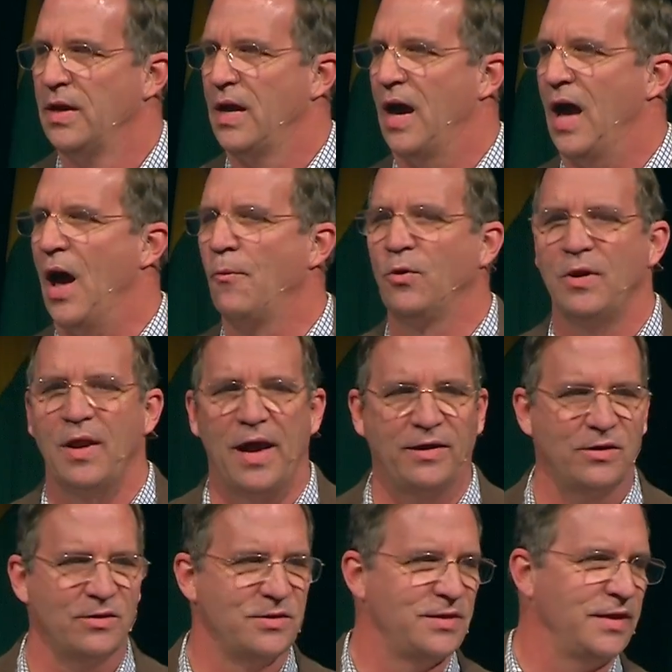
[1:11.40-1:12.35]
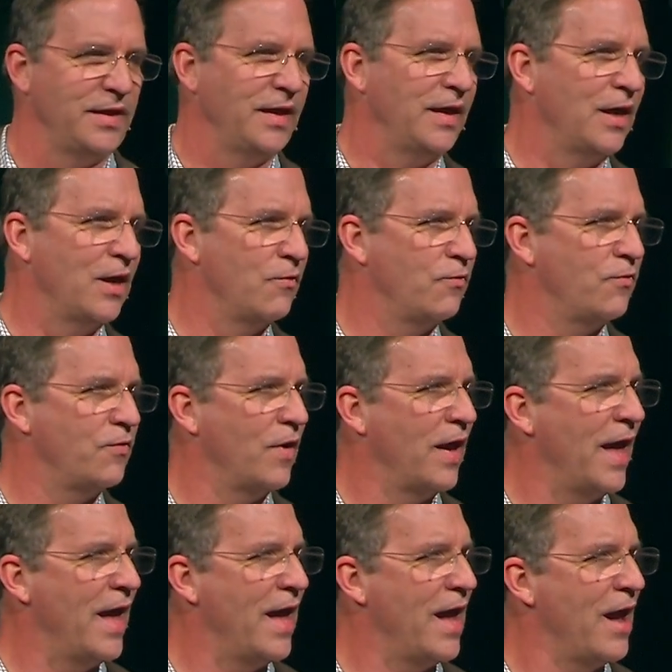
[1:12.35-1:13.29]
I would like to see if
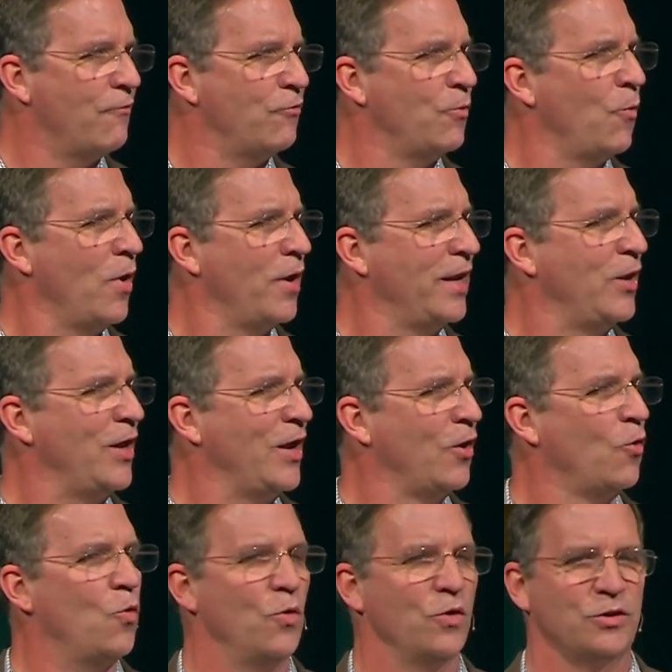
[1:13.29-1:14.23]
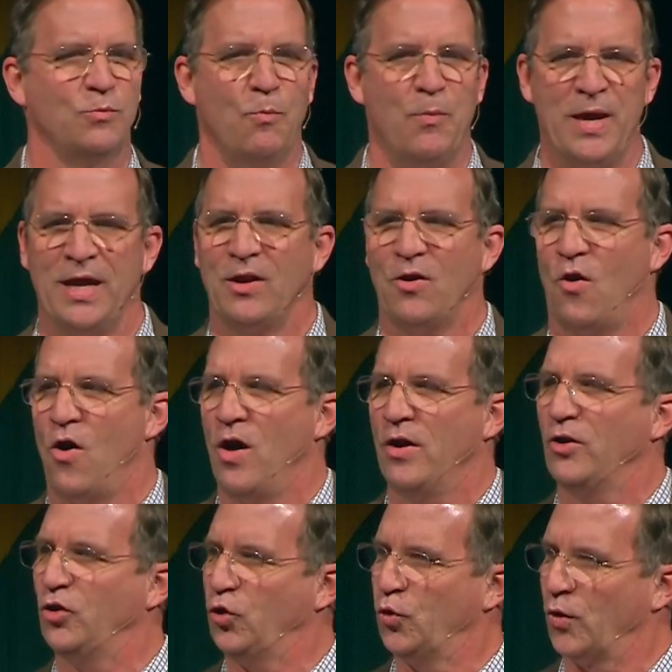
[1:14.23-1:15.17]
everyone here who has been on
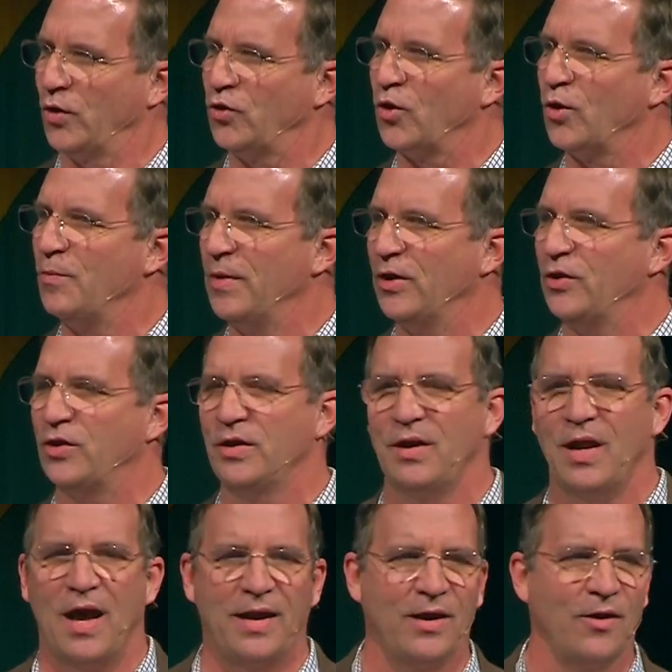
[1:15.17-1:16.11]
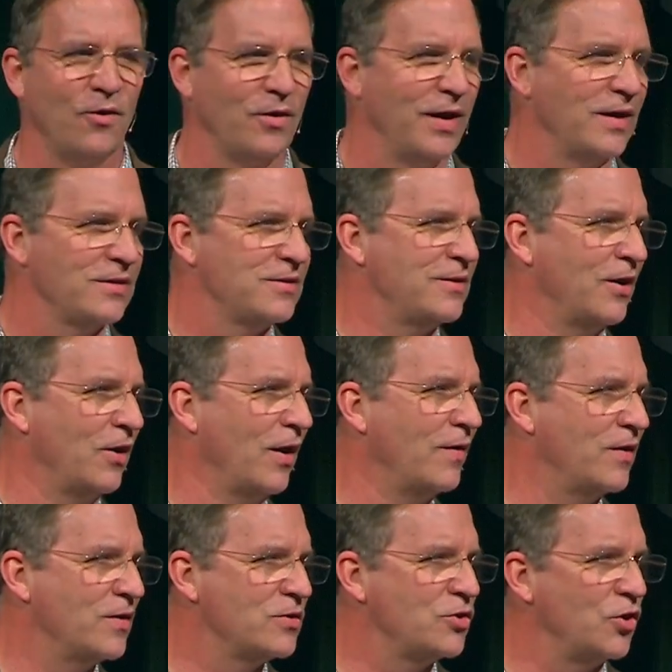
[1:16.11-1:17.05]
a short-term mission, not here necessarily
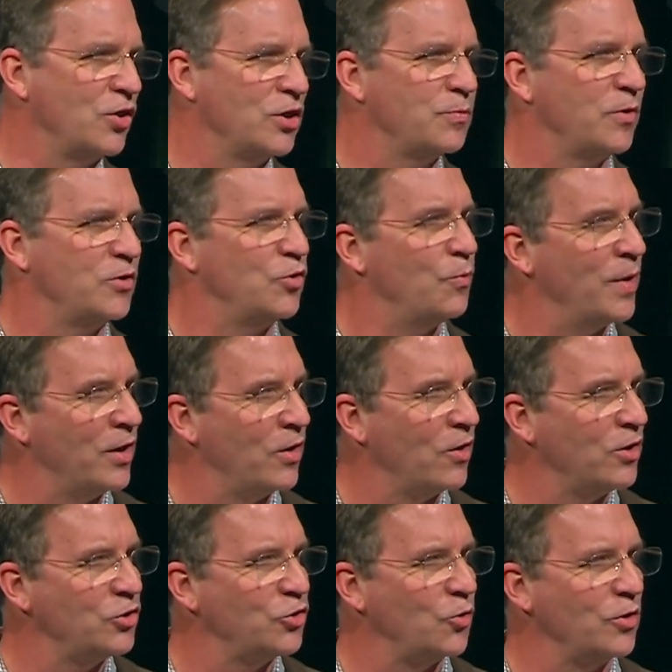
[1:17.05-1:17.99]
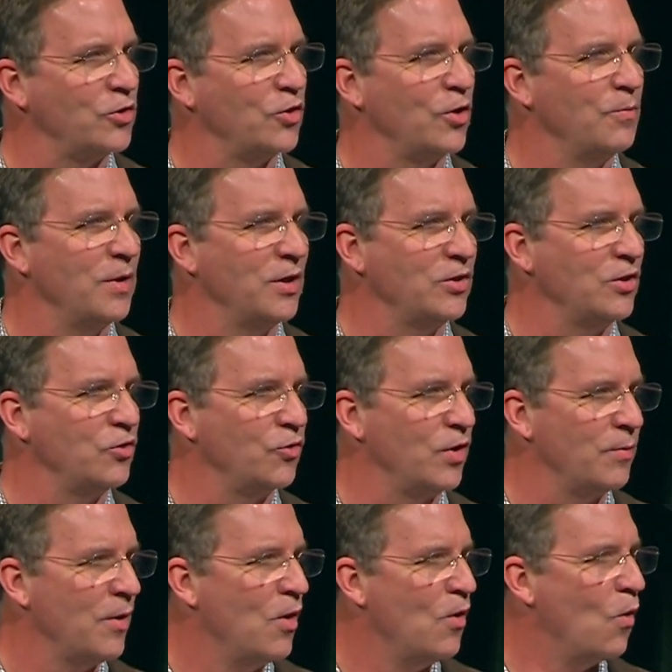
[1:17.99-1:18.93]
at this church, but you've been on a short-term mission
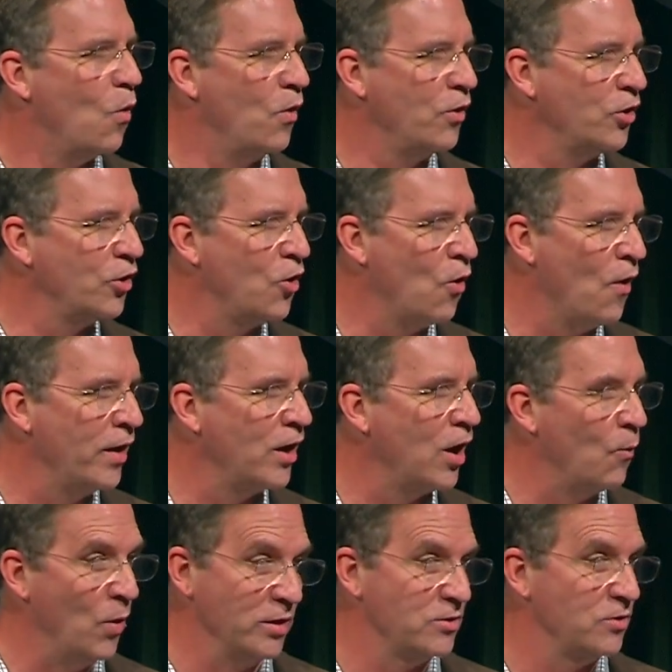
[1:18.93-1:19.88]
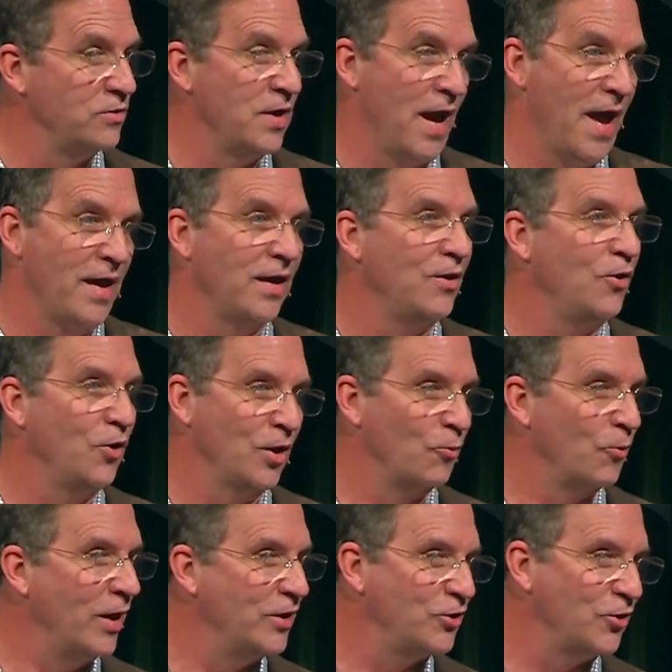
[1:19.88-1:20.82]
trip, or you're going on one, so Diana, you can
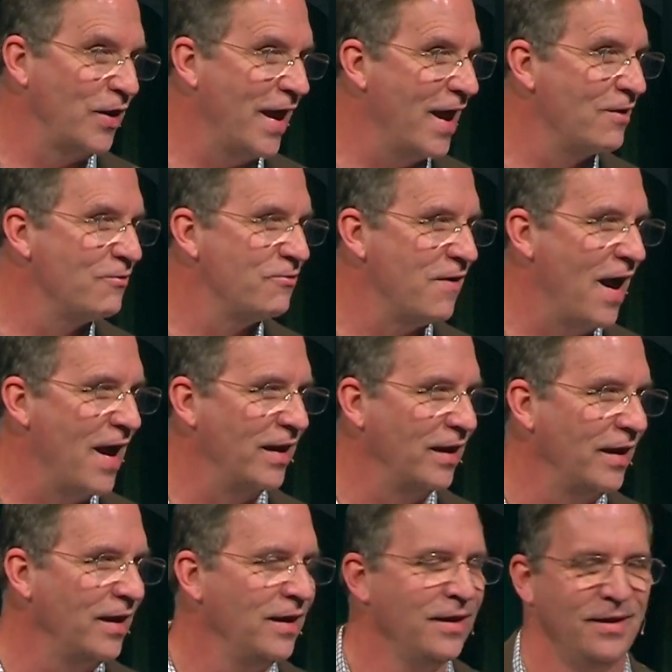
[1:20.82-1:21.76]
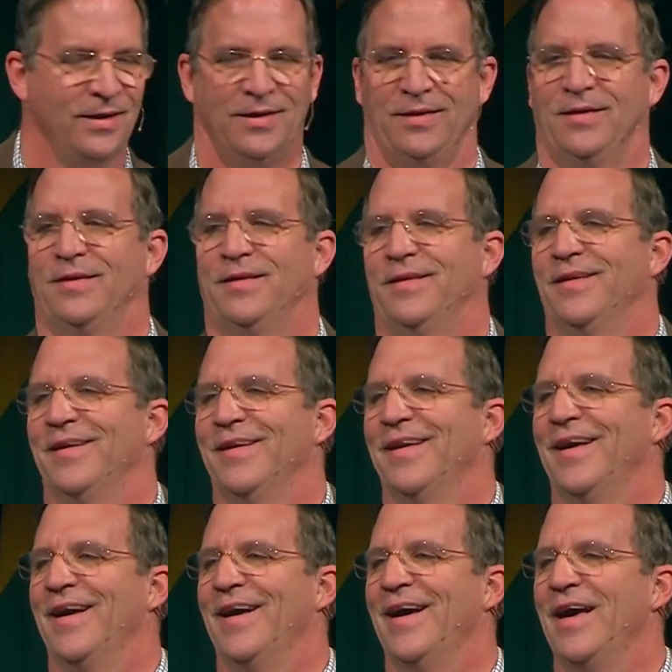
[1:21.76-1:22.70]
raise your hand finally.
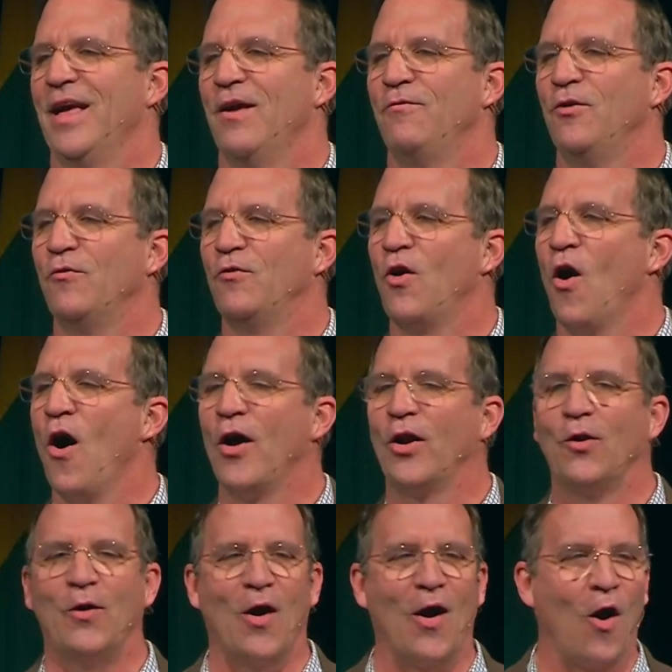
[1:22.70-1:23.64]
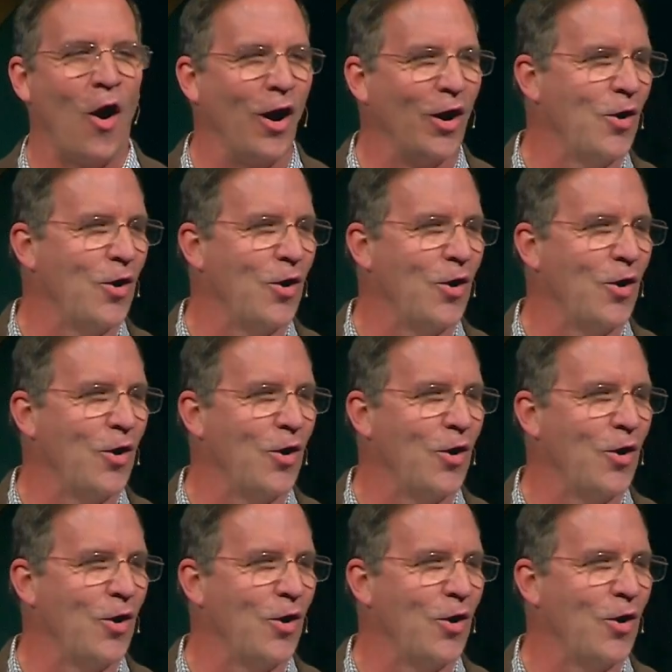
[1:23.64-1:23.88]
If you've gone or are